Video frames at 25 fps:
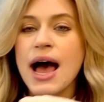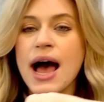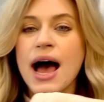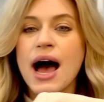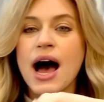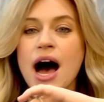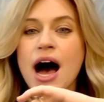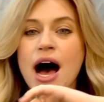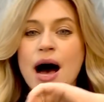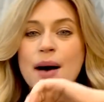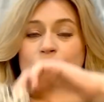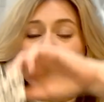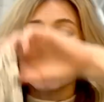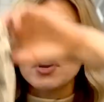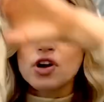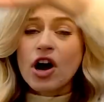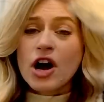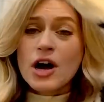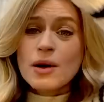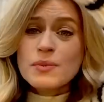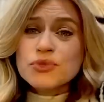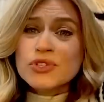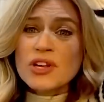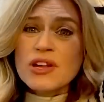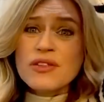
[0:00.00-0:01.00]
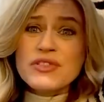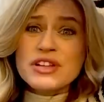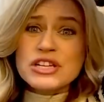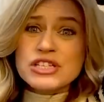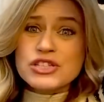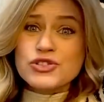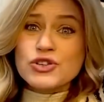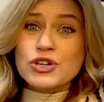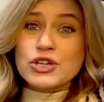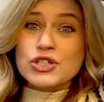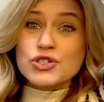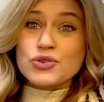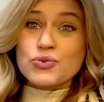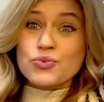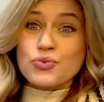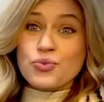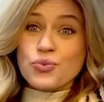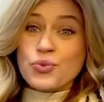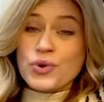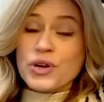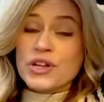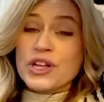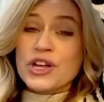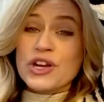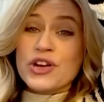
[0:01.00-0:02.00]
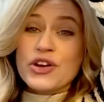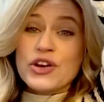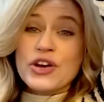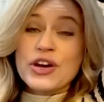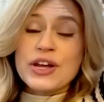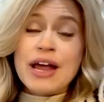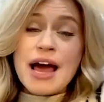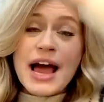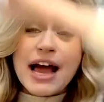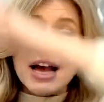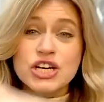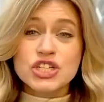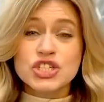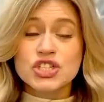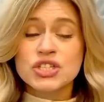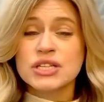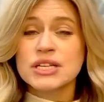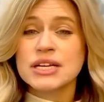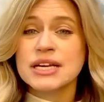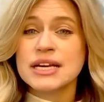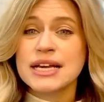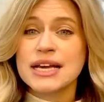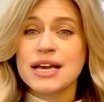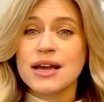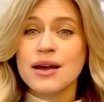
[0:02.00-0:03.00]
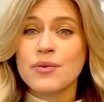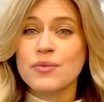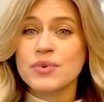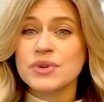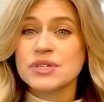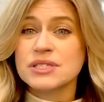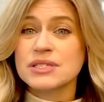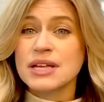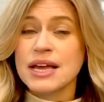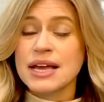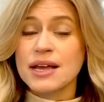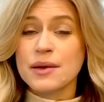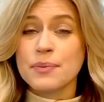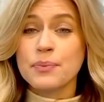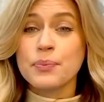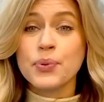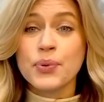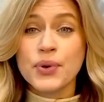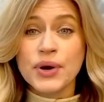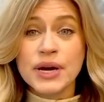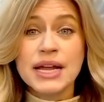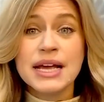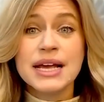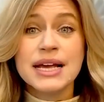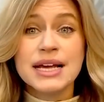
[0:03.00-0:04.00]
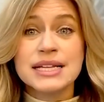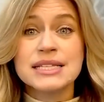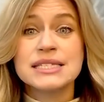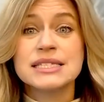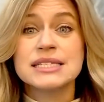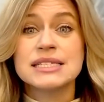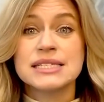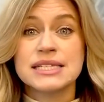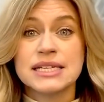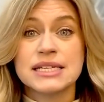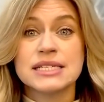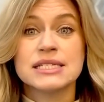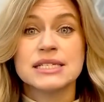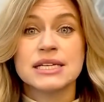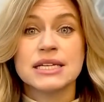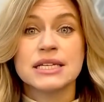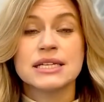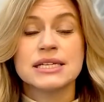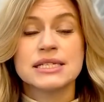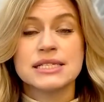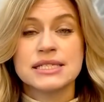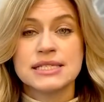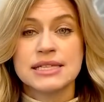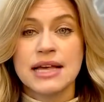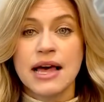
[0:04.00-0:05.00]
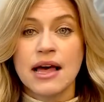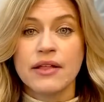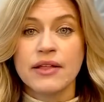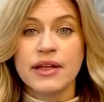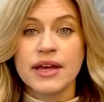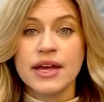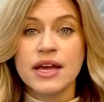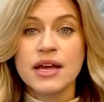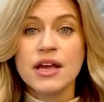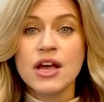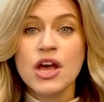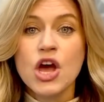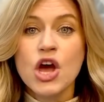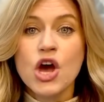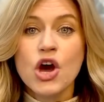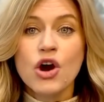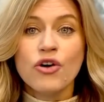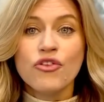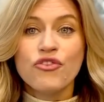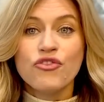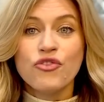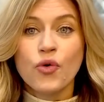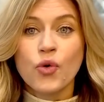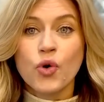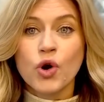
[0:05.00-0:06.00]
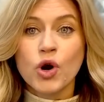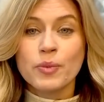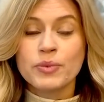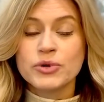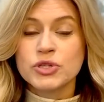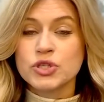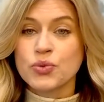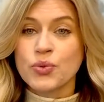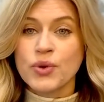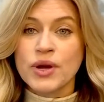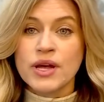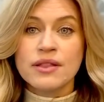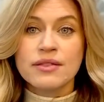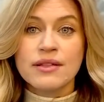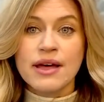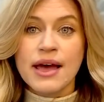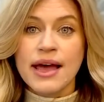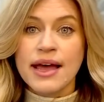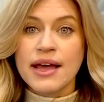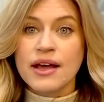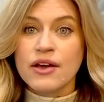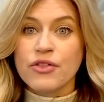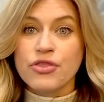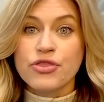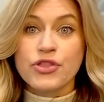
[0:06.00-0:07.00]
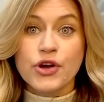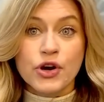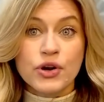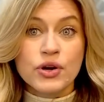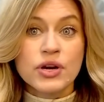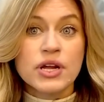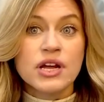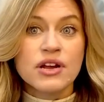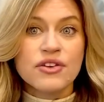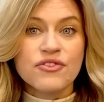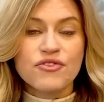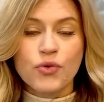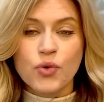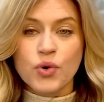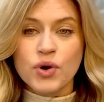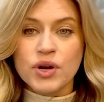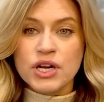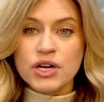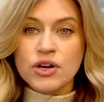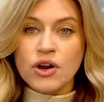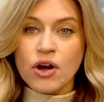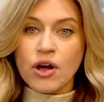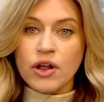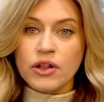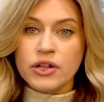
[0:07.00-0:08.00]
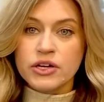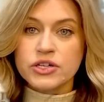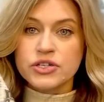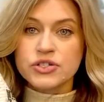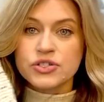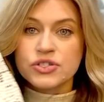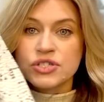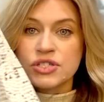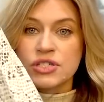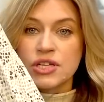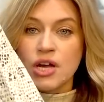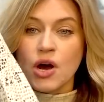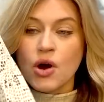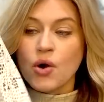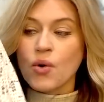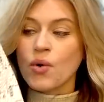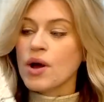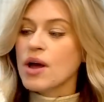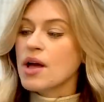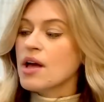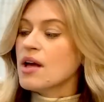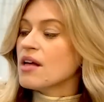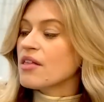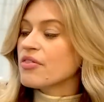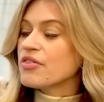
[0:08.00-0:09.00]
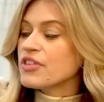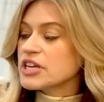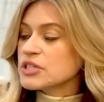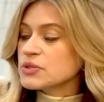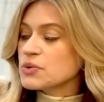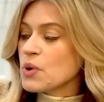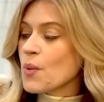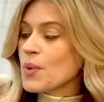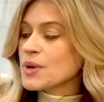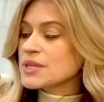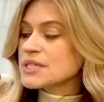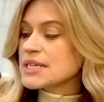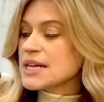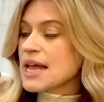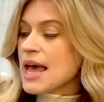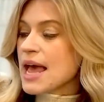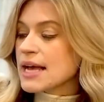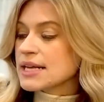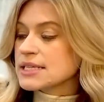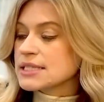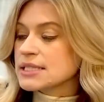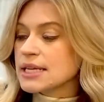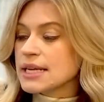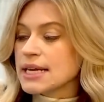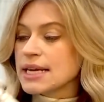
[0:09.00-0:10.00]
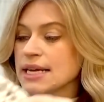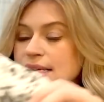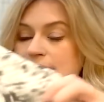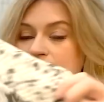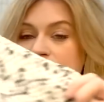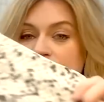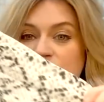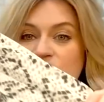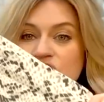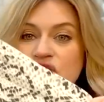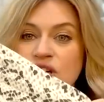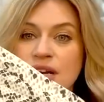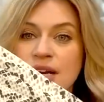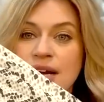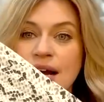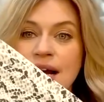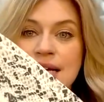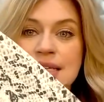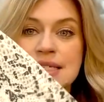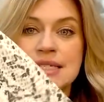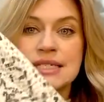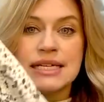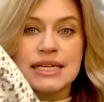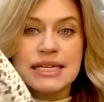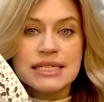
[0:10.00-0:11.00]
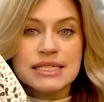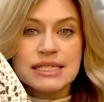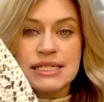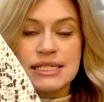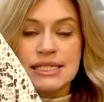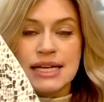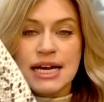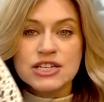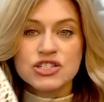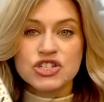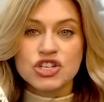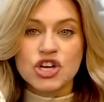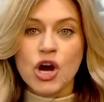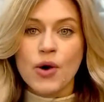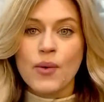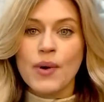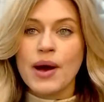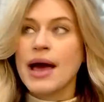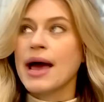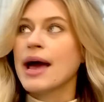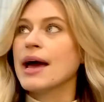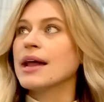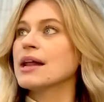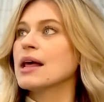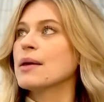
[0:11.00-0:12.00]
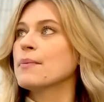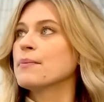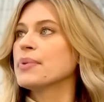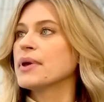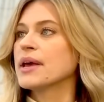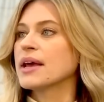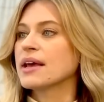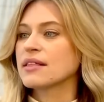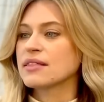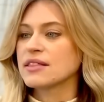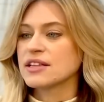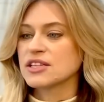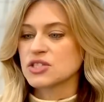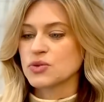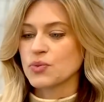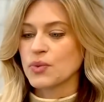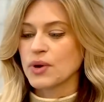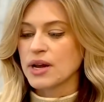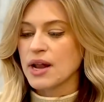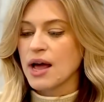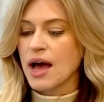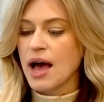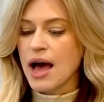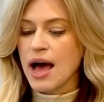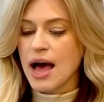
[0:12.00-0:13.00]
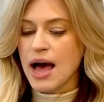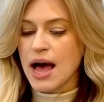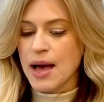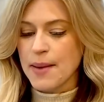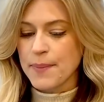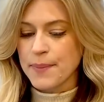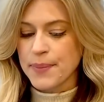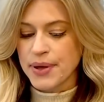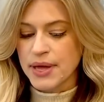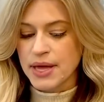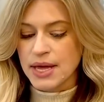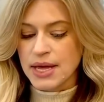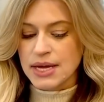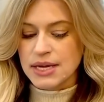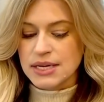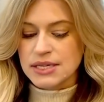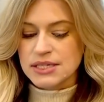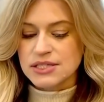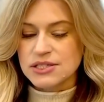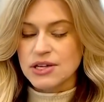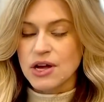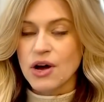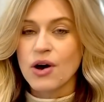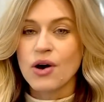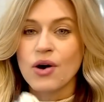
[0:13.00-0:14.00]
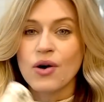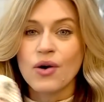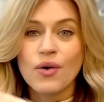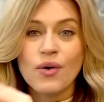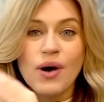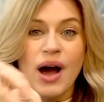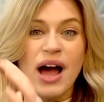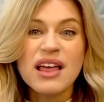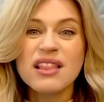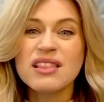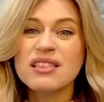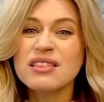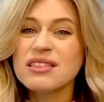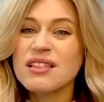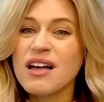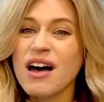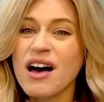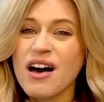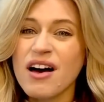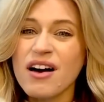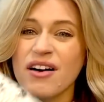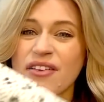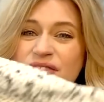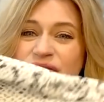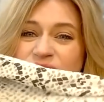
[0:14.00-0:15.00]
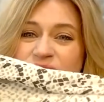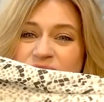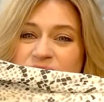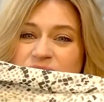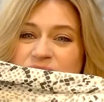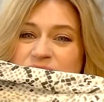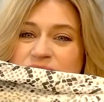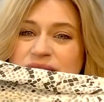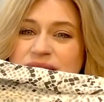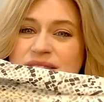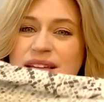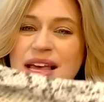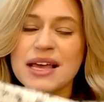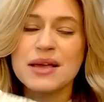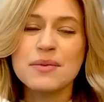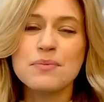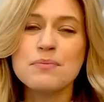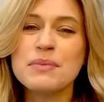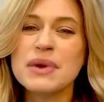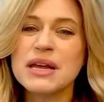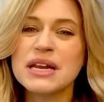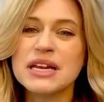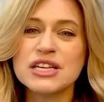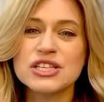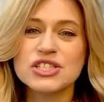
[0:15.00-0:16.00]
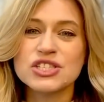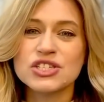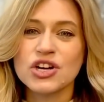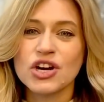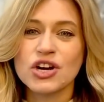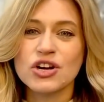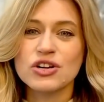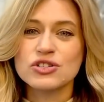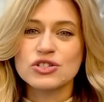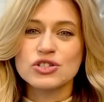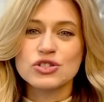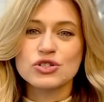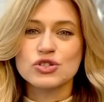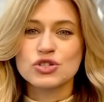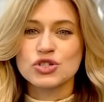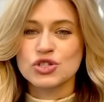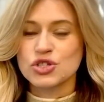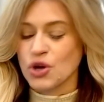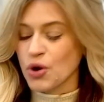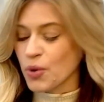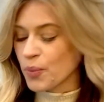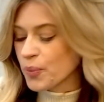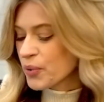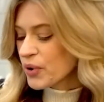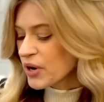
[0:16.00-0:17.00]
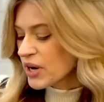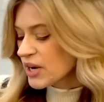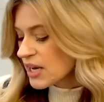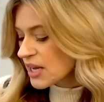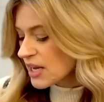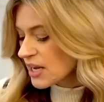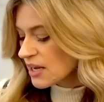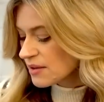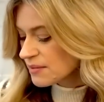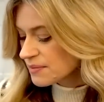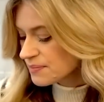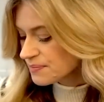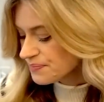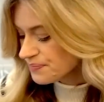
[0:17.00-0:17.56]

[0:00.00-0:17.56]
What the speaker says: Comps on this looked really good, actually. It was like pretty consistently selling for between like $30 and $40. So this one was in excellent condition. I did decide to go ahead and pick this one up. So I love these like midi skirts. They're so pretty.